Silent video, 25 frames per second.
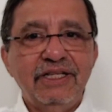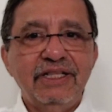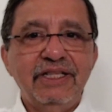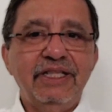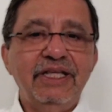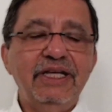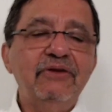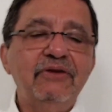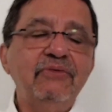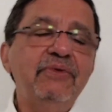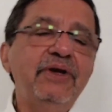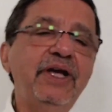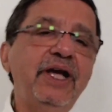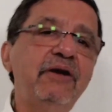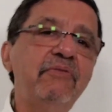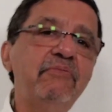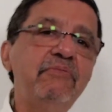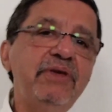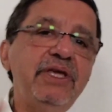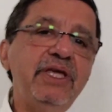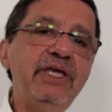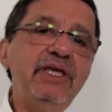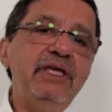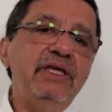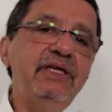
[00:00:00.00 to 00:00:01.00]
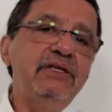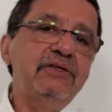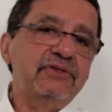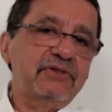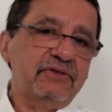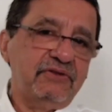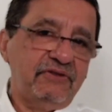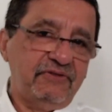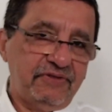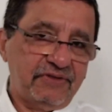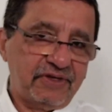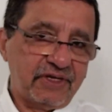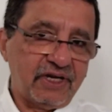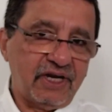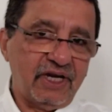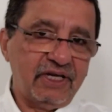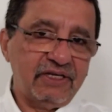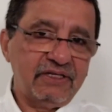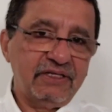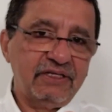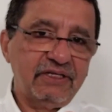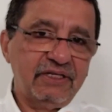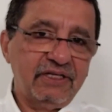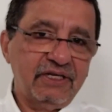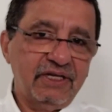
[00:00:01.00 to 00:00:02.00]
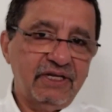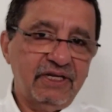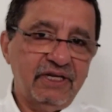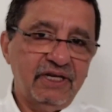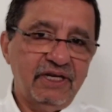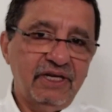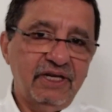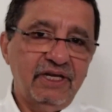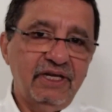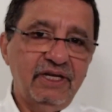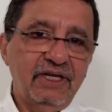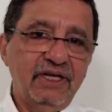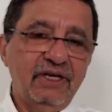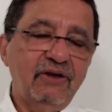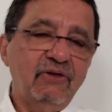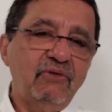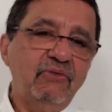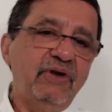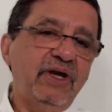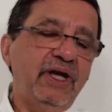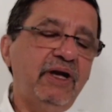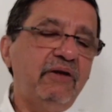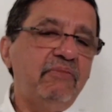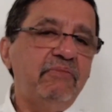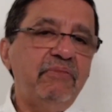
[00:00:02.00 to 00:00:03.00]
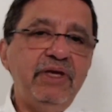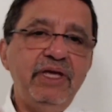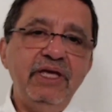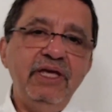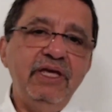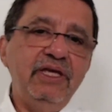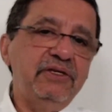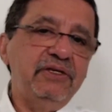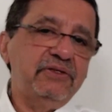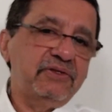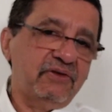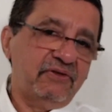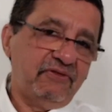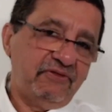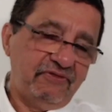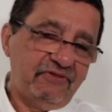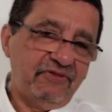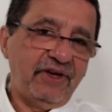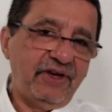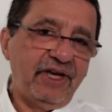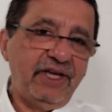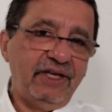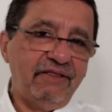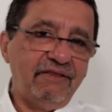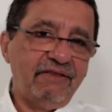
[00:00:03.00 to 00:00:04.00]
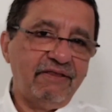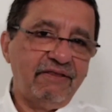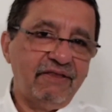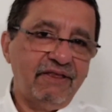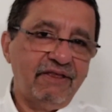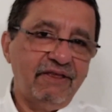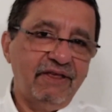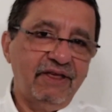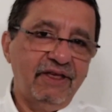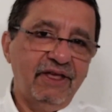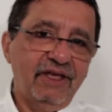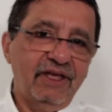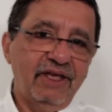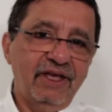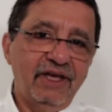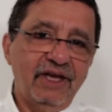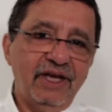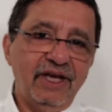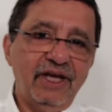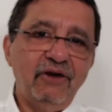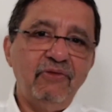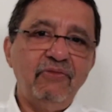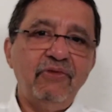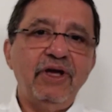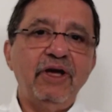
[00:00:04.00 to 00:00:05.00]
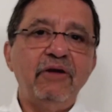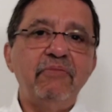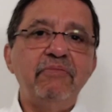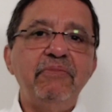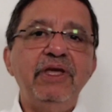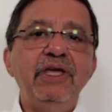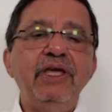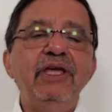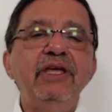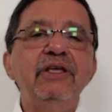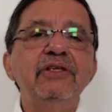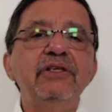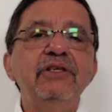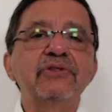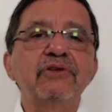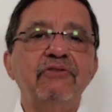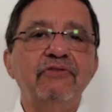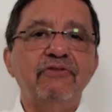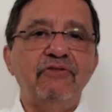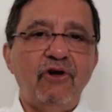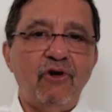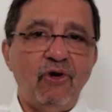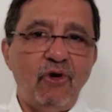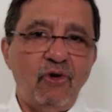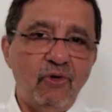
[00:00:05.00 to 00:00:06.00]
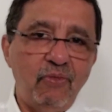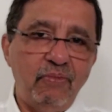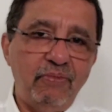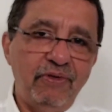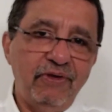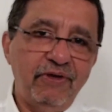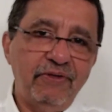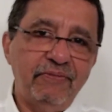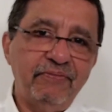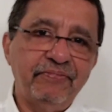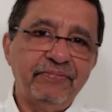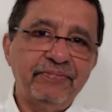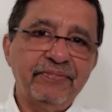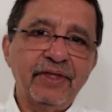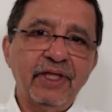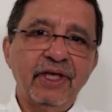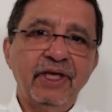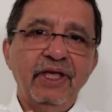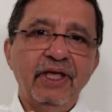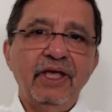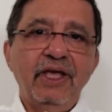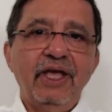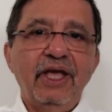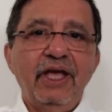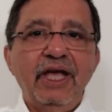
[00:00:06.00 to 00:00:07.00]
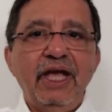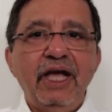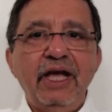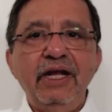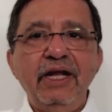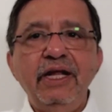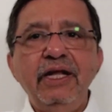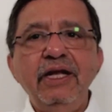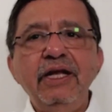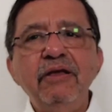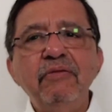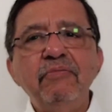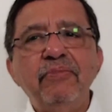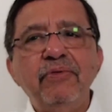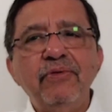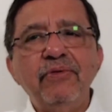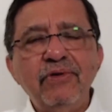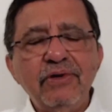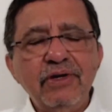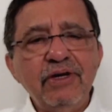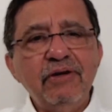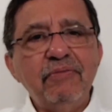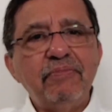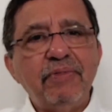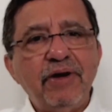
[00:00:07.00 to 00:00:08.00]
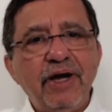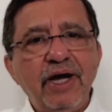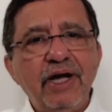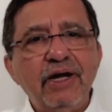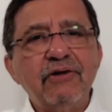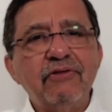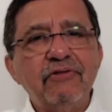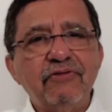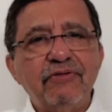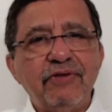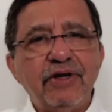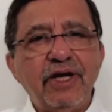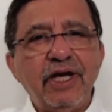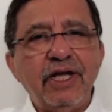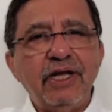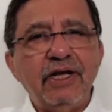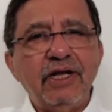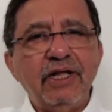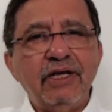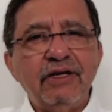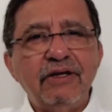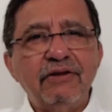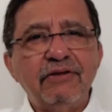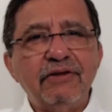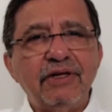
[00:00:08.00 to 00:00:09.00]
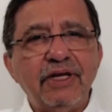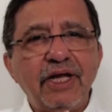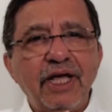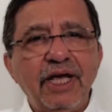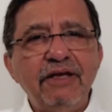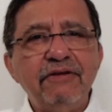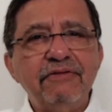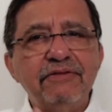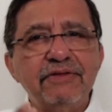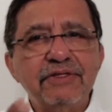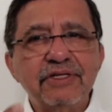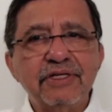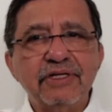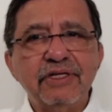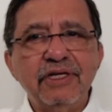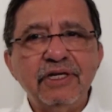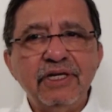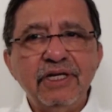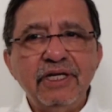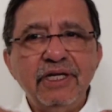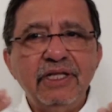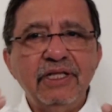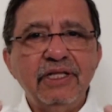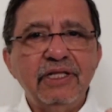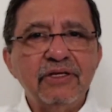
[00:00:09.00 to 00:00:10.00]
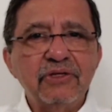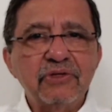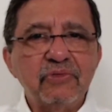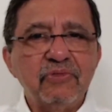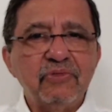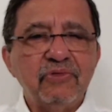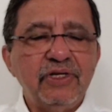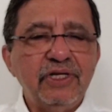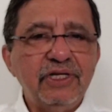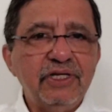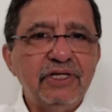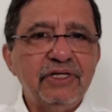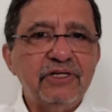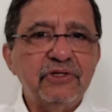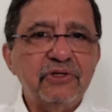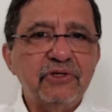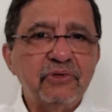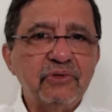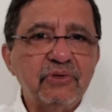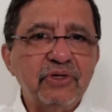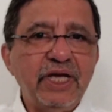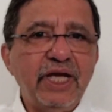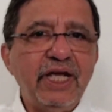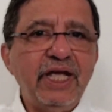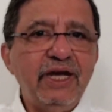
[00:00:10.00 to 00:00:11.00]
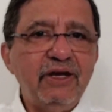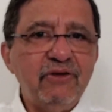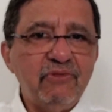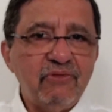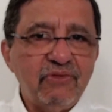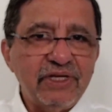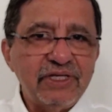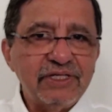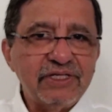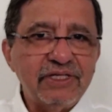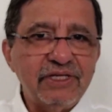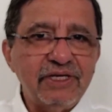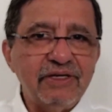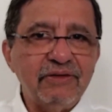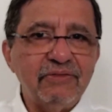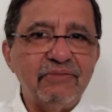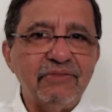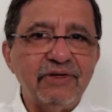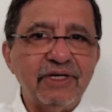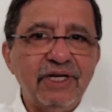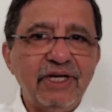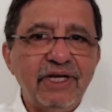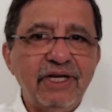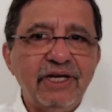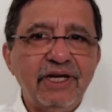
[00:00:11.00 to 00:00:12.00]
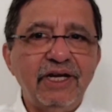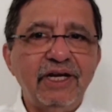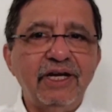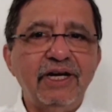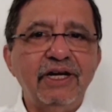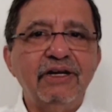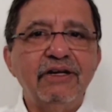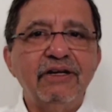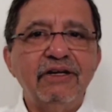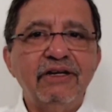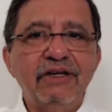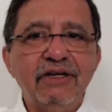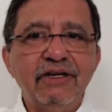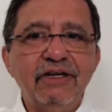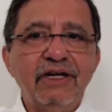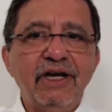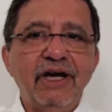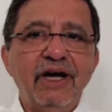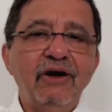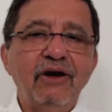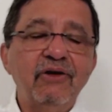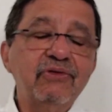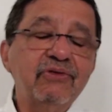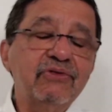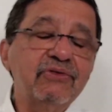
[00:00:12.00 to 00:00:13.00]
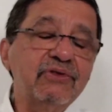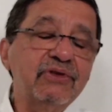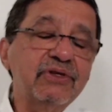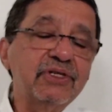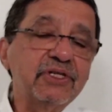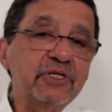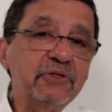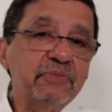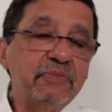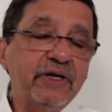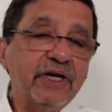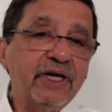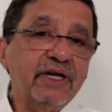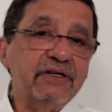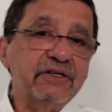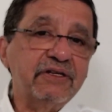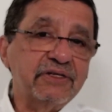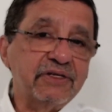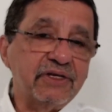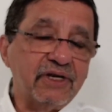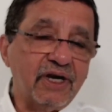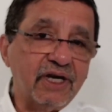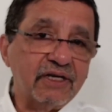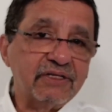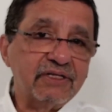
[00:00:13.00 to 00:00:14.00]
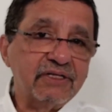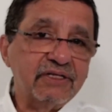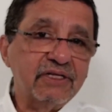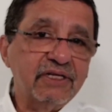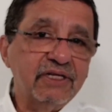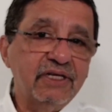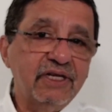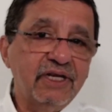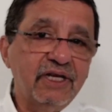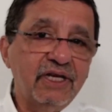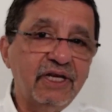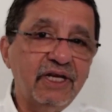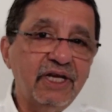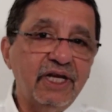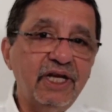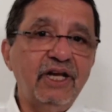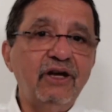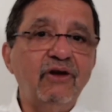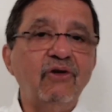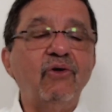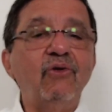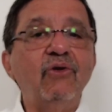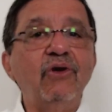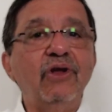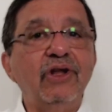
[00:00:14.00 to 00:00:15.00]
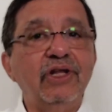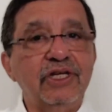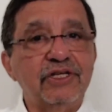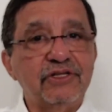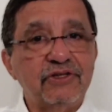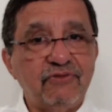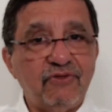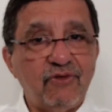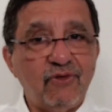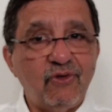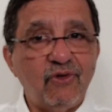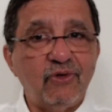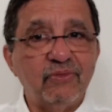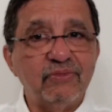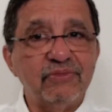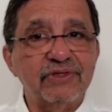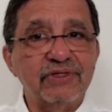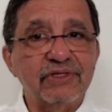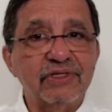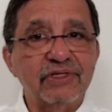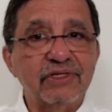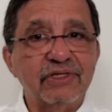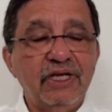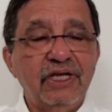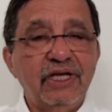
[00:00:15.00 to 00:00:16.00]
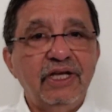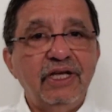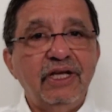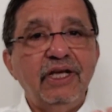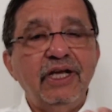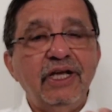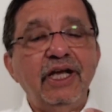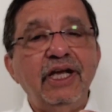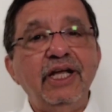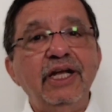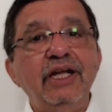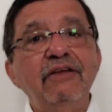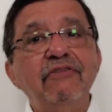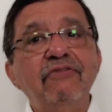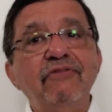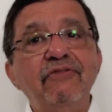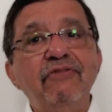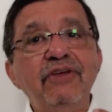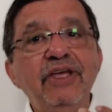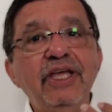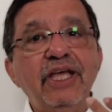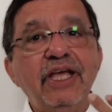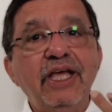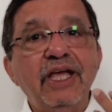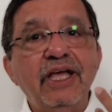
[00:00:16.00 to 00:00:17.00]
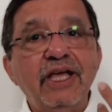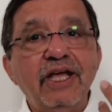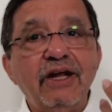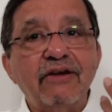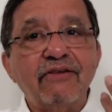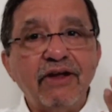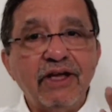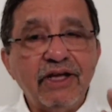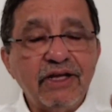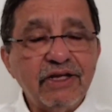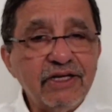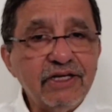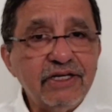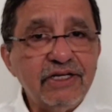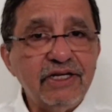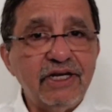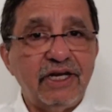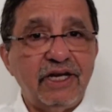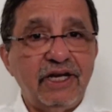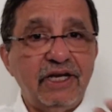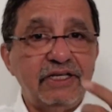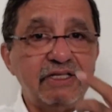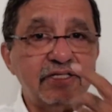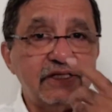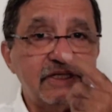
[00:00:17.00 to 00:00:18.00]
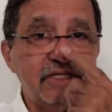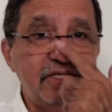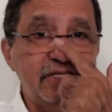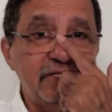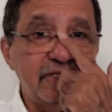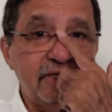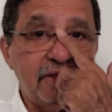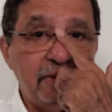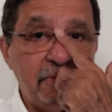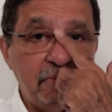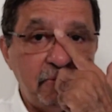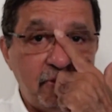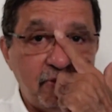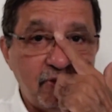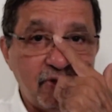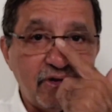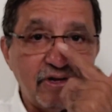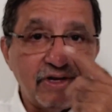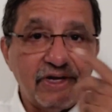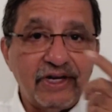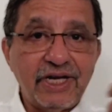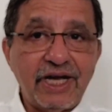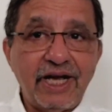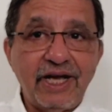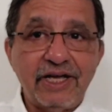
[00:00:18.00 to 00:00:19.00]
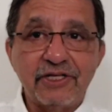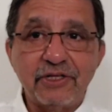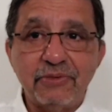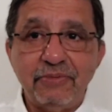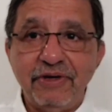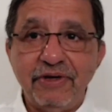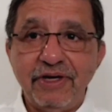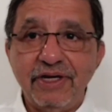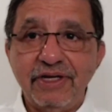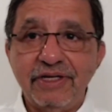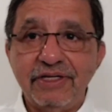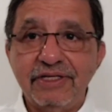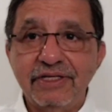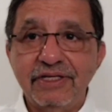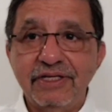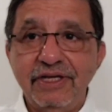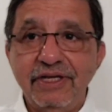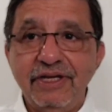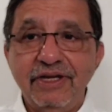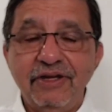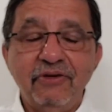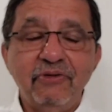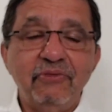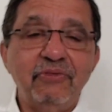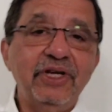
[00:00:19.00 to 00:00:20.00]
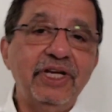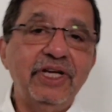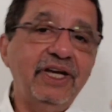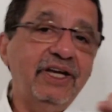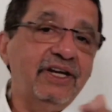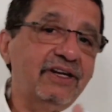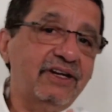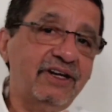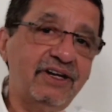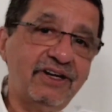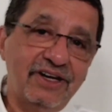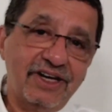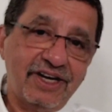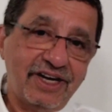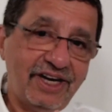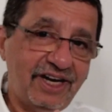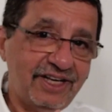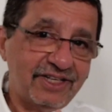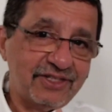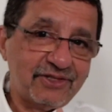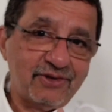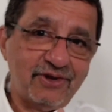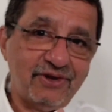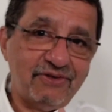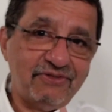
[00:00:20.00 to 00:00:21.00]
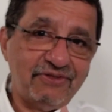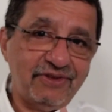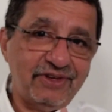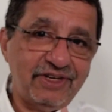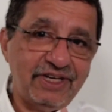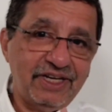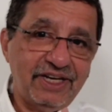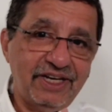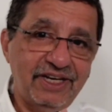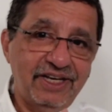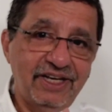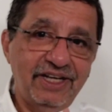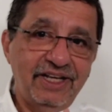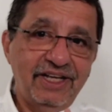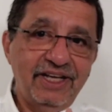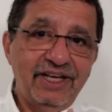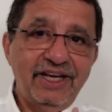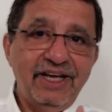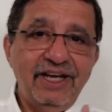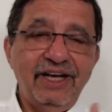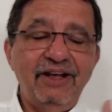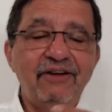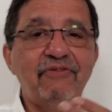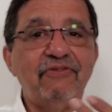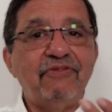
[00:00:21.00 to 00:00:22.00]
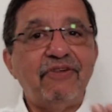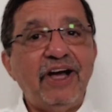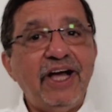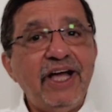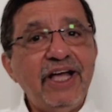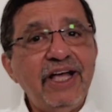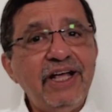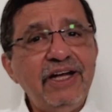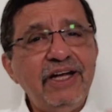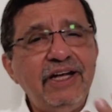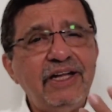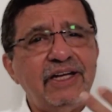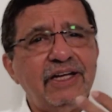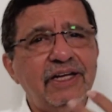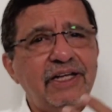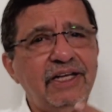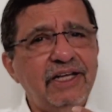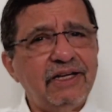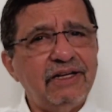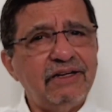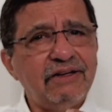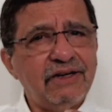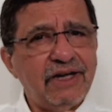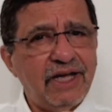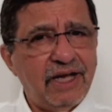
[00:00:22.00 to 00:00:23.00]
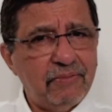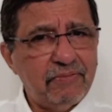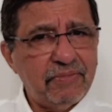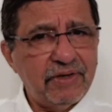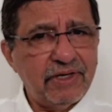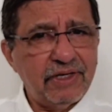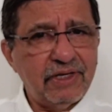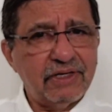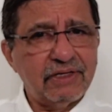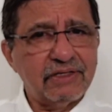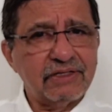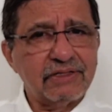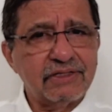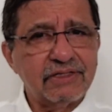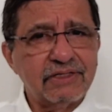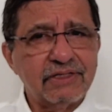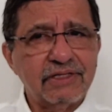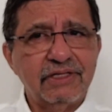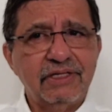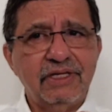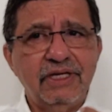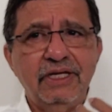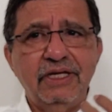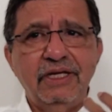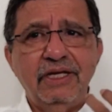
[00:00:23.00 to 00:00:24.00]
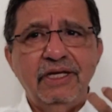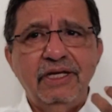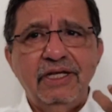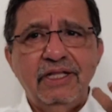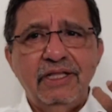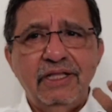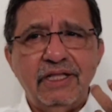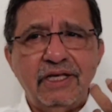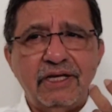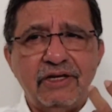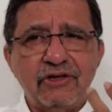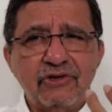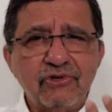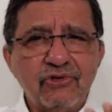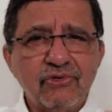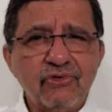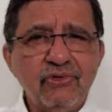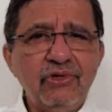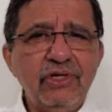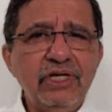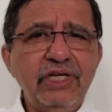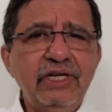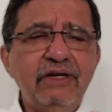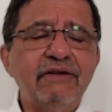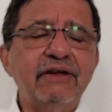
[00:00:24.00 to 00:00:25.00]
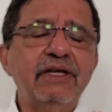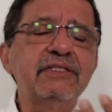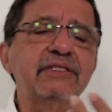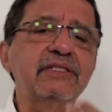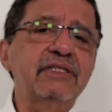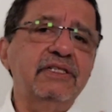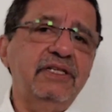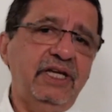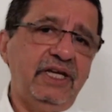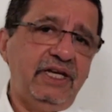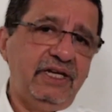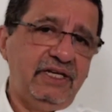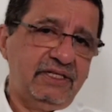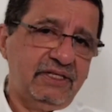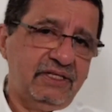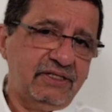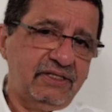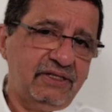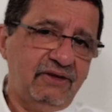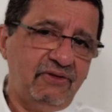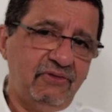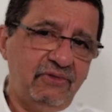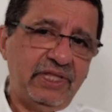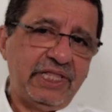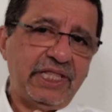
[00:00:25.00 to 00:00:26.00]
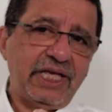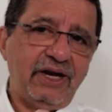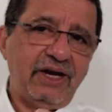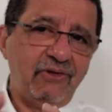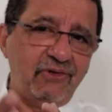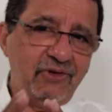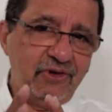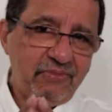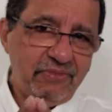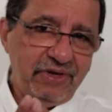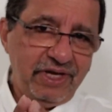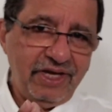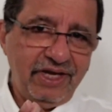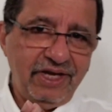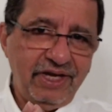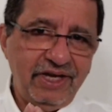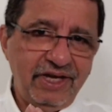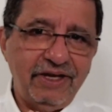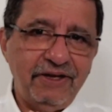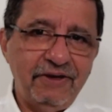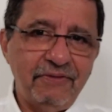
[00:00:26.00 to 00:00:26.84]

that we are beings of trust, we are beings of faith, and we are beings of hope. And an important part of our life's journey in this world is to gain wisdom and learn how to respect trust in all its forms. And if we recognize these important aspects, we get hurt less often, and find an inner happiness that truly resonates with our being.